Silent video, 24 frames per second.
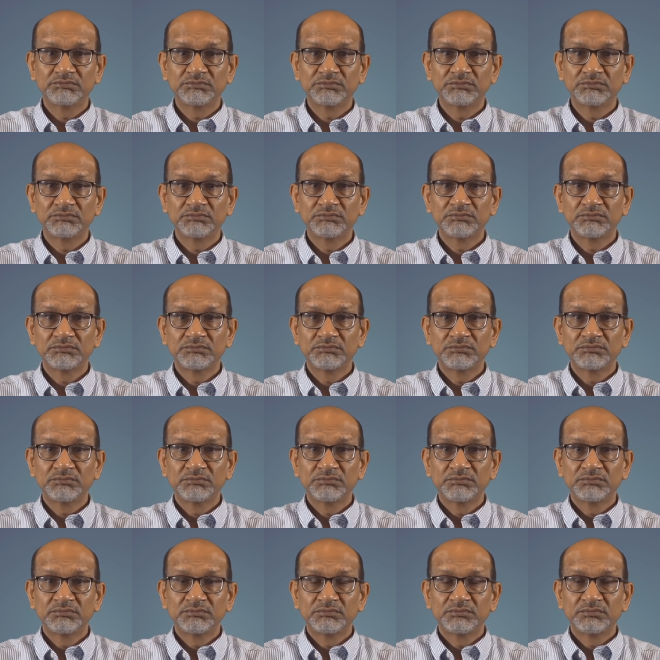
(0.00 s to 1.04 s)

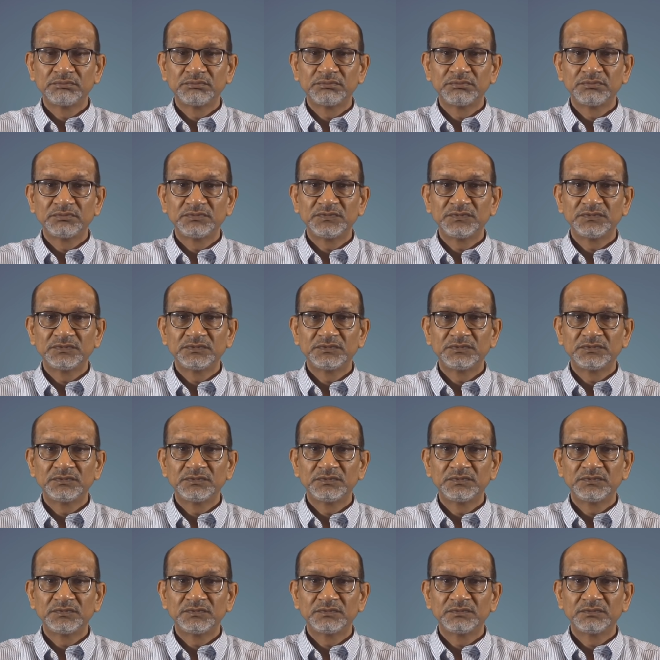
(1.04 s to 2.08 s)

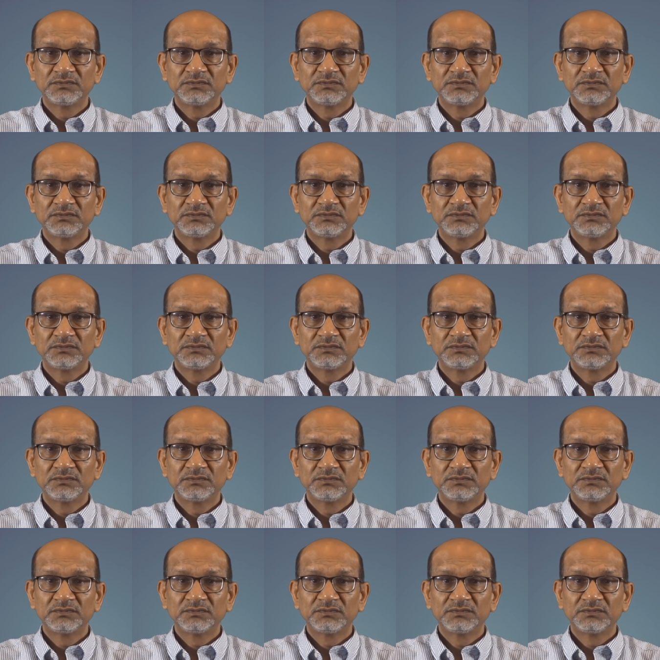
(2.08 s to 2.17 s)
Nobody speaks.